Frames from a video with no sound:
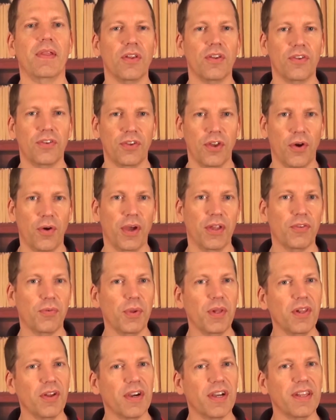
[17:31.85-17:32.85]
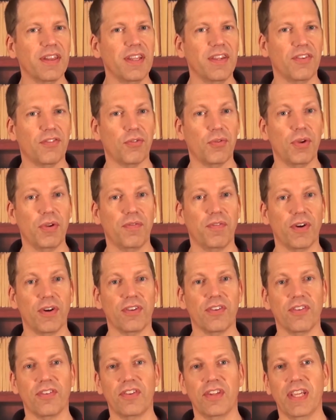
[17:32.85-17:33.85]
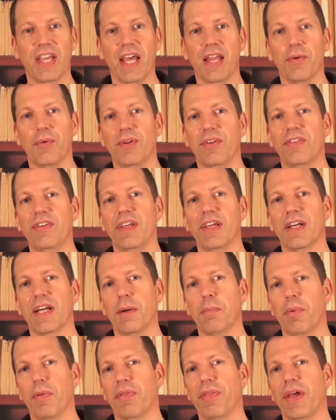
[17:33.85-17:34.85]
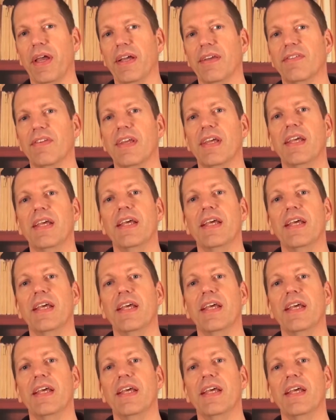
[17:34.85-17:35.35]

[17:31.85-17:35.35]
So as we look at these three verses together, we see a couple things.